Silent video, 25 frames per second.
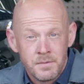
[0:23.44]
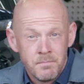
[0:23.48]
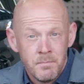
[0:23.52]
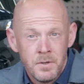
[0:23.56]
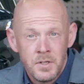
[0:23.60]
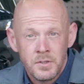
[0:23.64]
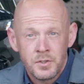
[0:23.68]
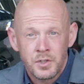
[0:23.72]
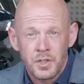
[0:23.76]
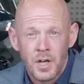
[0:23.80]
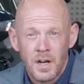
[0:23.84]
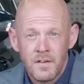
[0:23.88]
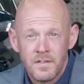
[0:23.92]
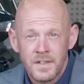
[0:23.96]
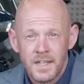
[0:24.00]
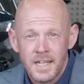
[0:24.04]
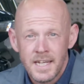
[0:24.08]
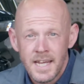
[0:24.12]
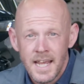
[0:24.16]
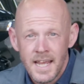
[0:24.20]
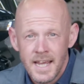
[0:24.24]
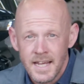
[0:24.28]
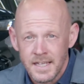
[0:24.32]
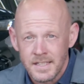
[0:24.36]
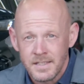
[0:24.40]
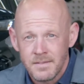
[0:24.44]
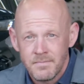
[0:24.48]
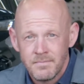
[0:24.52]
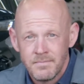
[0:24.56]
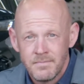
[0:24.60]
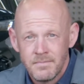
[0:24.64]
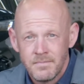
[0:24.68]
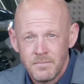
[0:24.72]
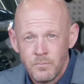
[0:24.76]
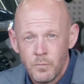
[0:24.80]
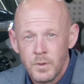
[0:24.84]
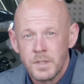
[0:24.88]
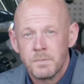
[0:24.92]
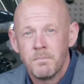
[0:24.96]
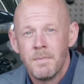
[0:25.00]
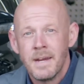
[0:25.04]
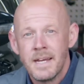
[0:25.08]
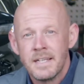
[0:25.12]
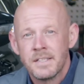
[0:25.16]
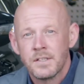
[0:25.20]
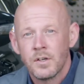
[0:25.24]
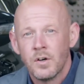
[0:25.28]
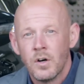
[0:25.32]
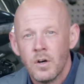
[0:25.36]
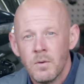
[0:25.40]
much over the years, which
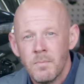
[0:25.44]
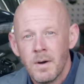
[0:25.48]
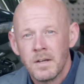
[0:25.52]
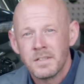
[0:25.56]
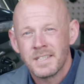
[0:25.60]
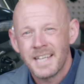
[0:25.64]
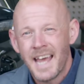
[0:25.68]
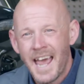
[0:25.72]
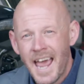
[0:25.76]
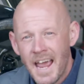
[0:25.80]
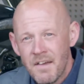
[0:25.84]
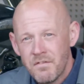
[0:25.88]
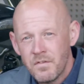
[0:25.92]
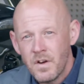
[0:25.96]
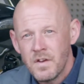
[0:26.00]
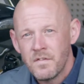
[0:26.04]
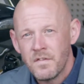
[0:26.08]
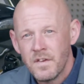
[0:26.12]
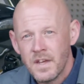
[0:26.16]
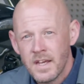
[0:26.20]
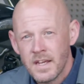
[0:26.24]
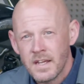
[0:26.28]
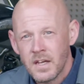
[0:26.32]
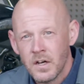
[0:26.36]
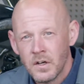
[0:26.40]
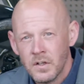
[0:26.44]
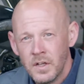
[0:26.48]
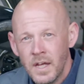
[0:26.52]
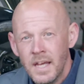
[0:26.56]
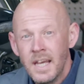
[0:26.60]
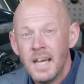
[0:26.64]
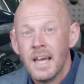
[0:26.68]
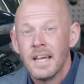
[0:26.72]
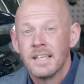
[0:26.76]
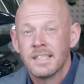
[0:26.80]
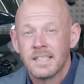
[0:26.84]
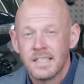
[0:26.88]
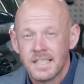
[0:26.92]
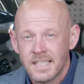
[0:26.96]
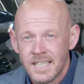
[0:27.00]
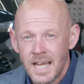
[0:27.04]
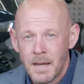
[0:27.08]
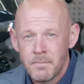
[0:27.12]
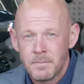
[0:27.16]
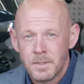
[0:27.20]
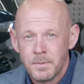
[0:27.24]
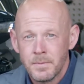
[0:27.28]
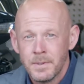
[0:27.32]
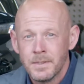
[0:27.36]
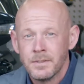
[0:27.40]
means almost every vehicle is
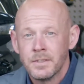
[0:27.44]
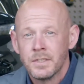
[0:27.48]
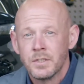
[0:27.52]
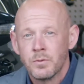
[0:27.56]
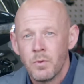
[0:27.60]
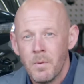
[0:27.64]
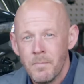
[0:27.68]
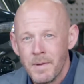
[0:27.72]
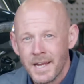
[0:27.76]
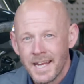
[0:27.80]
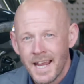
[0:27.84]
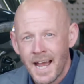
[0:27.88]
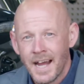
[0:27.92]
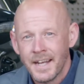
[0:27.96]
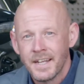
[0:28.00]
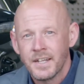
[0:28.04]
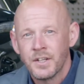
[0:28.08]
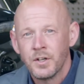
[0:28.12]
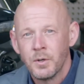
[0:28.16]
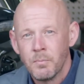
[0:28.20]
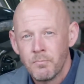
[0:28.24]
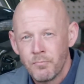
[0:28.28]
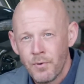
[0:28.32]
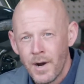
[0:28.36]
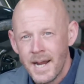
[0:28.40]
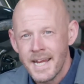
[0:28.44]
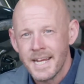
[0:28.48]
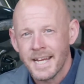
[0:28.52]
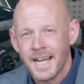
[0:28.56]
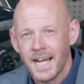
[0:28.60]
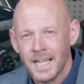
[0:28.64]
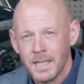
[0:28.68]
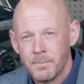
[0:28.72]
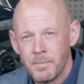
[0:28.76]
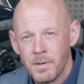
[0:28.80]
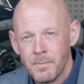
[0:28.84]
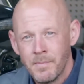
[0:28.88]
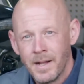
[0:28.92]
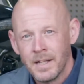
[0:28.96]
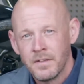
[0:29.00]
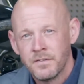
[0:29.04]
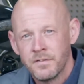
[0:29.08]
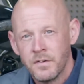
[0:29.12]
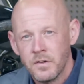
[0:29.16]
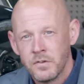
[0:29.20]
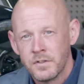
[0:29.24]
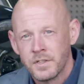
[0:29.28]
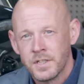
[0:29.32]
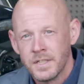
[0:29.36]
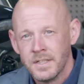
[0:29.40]
susceptible to a mechanical brake caliper
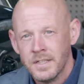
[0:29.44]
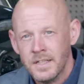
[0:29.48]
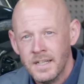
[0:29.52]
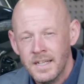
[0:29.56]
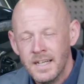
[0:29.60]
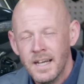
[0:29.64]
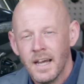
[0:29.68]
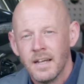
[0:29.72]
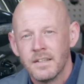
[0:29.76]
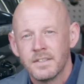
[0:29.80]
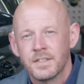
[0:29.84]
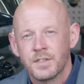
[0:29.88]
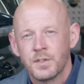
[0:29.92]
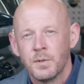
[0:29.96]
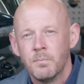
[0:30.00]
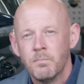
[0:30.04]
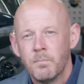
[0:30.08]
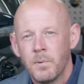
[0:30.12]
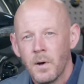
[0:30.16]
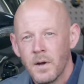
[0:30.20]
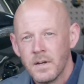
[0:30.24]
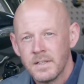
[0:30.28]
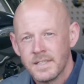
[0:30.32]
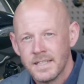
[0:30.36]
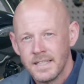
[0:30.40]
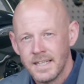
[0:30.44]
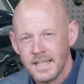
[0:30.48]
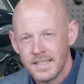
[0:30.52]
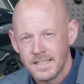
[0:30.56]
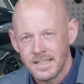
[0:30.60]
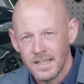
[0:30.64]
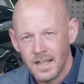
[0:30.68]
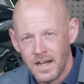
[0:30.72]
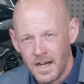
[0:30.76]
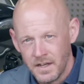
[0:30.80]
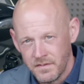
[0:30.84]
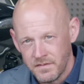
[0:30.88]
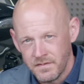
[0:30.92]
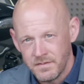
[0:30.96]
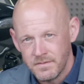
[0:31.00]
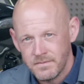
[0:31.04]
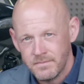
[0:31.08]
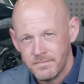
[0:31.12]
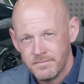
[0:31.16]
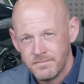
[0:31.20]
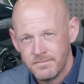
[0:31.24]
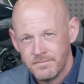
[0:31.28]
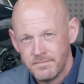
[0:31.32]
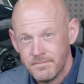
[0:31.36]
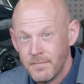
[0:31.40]
malfunction at some point in its life.
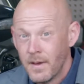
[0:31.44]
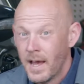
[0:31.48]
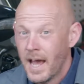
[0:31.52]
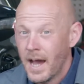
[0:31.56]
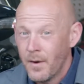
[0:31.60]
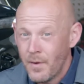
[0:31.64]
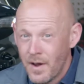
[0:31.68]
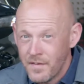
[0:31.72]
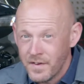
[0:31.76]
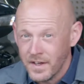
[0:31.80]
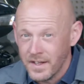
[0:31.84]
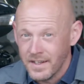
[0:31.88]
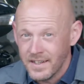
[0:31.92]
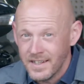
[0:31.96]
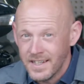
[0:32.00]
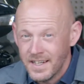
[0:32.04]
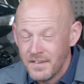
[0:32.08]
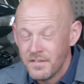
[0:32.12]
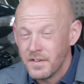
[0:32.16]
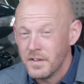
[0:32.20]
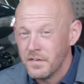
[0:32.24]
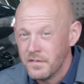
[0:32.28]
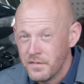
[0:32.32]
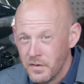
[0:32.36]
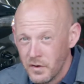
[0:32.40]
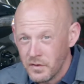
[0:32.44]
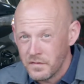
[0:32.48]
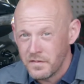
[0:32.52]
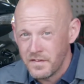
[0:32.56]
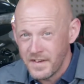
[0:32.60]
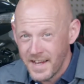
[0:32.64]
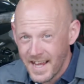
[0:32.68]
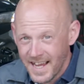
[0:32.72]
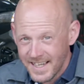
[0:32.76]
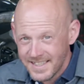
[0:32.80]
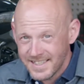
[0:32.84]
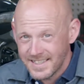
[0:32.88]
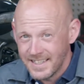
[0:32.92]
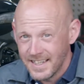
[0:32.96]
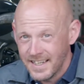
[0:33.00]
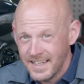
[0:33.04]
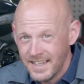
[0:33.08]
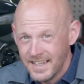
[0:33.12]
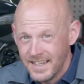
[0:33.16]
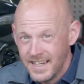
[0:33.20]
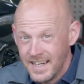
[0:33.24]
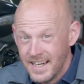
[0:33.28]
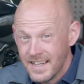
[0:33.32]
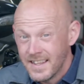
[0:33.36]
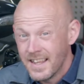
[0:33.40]
However, for the Ford Fiesta,
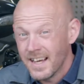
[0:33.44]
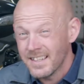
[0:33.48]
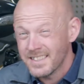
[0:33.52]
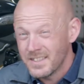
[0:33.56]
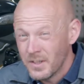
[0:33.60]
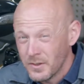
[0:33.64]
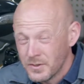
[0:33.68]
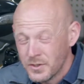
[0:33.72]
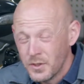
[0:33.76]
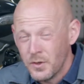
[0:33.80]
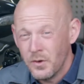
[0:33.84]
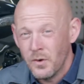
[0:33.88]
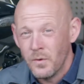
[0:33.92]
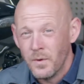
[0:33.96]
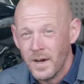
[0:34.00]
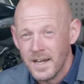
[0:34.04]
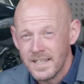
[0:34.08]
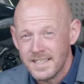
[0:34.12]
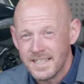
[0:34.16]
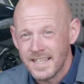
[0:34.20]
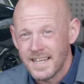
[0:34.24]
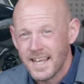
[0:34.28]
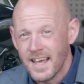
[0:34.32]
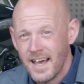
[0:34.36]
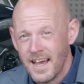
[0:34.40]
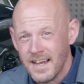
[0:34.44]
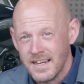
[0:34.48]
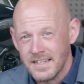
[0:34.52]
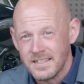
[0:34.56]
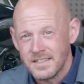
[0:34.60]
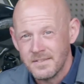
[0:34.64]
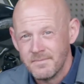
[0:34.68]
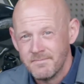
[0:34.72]
that's not always the case.